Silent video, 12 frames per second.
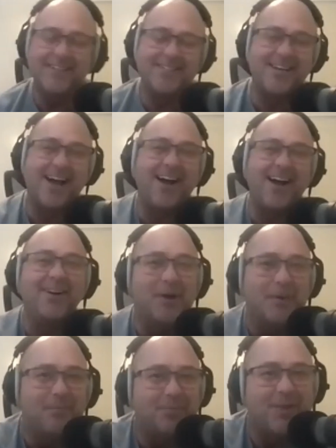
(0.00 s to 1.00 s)
So
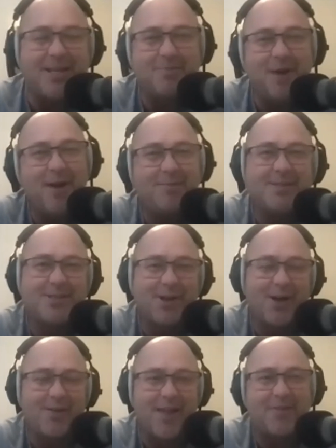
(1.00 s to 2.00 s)
there's moments
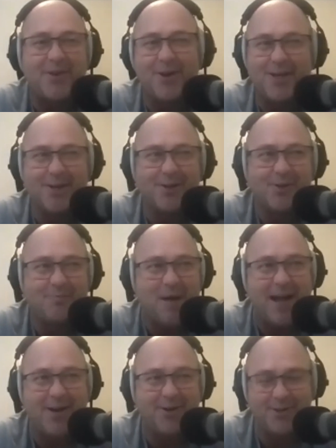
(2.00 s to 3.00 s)
like that I can look
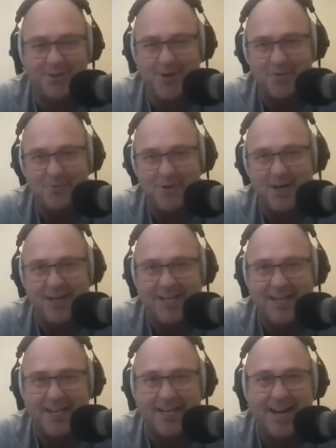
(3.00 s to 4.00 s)
back on and really
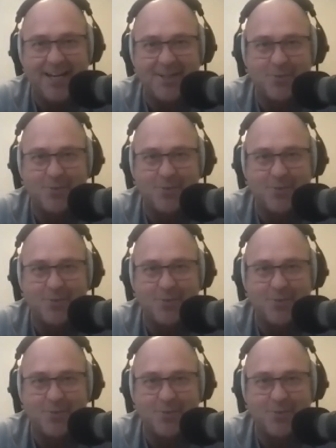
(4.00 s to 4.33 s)
giggle at as